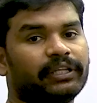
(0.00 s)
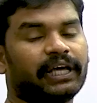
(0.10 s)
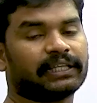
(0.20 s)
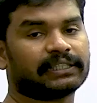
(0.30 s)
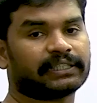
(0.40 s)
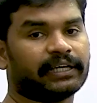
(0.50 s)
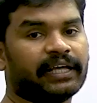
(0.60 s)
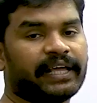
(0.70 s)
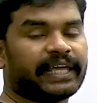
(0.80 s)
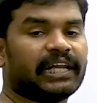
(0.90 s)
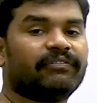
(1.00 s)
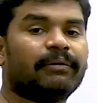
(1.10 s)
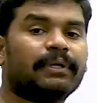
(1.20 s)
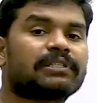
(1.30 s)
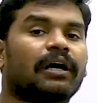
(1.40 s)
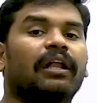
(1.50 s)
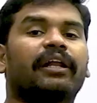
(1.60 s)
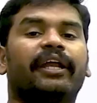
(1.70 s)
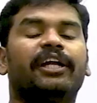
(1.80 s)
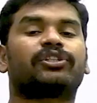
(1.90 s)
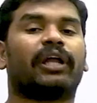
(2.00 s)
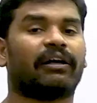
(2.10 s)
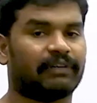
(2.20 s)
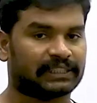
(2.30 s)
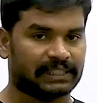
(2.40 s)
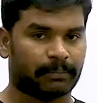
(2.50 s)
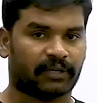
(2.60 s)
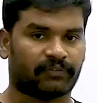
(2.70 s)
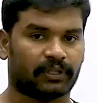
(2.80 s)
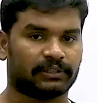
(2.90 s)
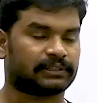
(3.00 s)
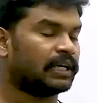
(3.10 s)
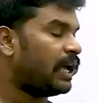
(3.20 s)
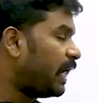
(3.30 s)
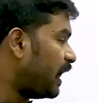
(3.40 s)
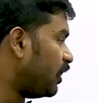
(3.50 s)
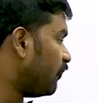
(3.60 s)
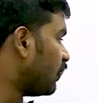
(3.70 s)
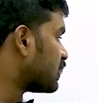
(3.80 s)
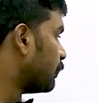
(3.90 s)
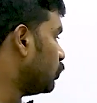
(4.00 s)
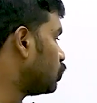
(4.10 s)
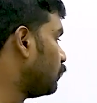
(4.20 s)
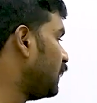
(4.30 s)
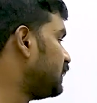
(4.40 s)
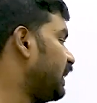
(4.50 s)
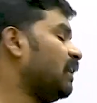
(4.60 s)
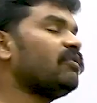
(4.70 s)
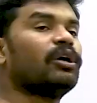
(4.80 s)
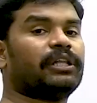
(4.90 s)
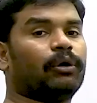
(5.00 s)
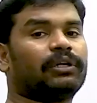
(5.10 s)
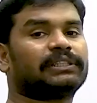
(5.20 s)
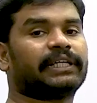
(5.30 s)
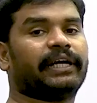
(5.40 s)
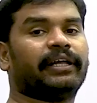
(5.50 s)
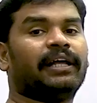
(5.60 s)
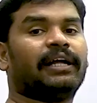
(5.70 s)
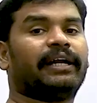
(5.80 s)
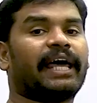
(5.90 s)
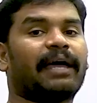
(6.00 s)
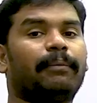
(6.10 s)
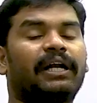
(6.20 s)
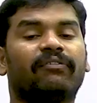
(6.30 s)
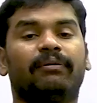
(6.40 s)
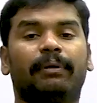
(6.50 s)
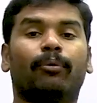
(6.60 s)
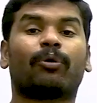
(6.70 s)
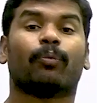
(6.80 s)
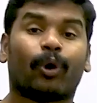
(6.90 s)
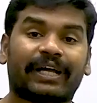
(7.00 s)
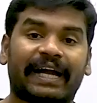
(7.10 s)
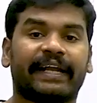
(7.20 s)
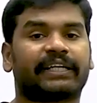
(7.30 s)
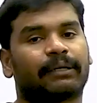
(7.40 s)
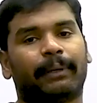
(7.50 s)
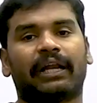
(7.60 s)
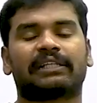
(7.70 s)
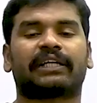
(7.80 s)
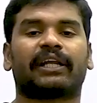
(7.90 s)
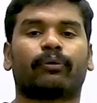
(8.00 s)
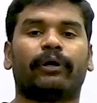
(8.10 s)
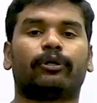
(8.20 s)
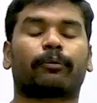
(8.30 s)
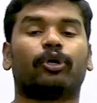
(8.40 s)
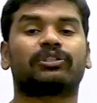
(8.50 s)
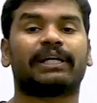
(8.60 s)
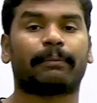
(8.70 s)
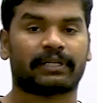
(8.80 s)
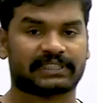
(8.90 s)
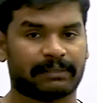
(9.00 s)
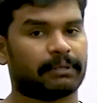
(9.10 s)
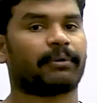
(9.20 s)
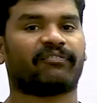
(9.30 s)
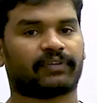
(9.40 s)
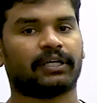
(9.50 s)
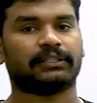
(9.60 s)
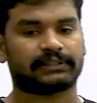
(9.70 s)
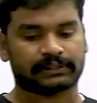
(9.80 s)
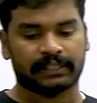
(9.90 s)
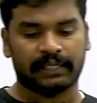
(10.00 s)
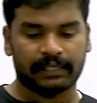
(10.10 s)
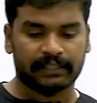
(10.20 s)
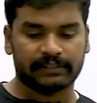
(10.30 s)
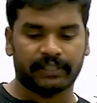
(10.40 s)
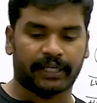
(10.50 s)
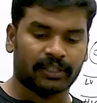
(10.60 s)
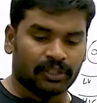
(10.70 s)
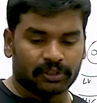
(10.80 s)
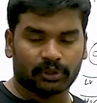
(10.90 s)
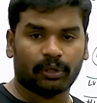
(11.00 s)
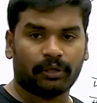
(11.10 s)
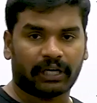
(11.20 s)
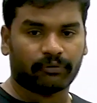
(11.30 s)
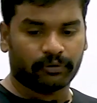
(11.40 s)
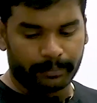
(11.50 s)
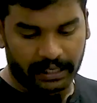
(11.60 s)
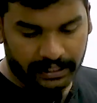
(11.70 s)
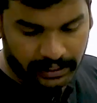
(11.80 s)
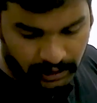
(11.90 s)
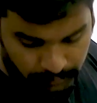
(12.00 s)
on the other side. LV means already it should have less number of turns. And if you are supposed to place the LV on the outer side, diameter will be more, more conductor materials are required to produce same number of turns, isn't it? So that would be again